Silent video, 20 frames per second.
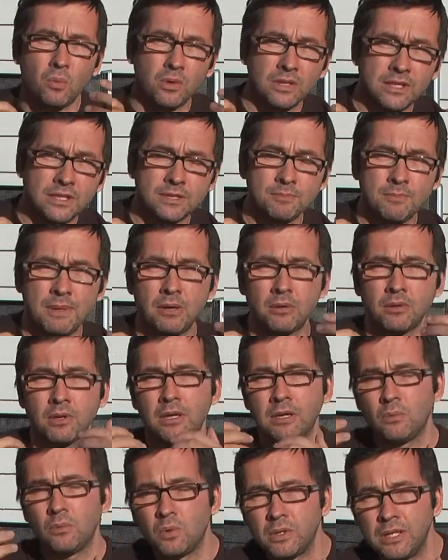what it smelled
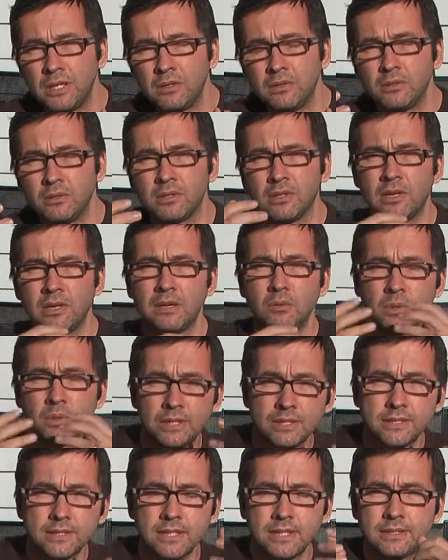like, what it looked like,
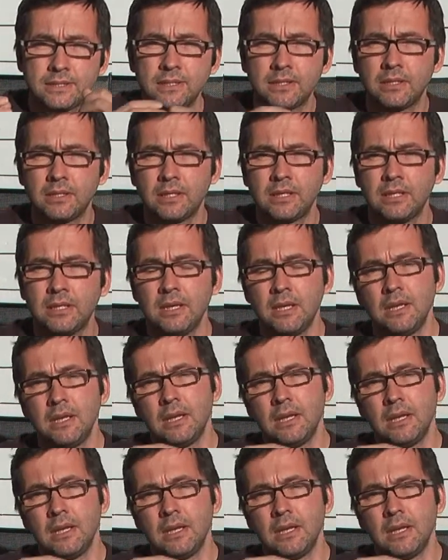what it tasted like,